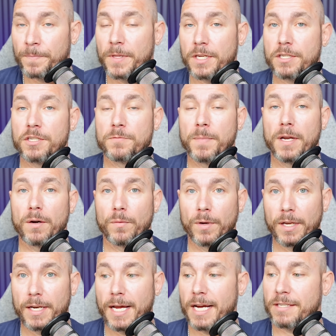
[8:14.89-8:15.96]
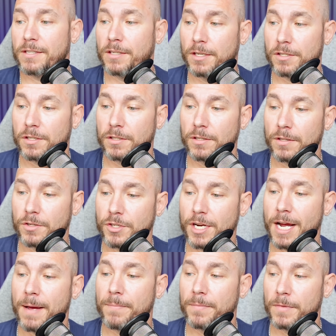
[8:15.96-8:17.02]
This has been a really nice addition to the
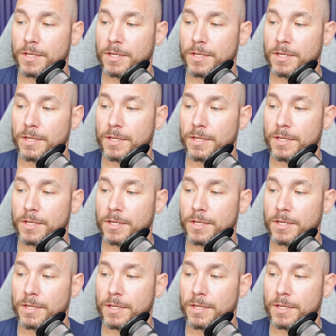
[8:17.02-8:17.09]
shop.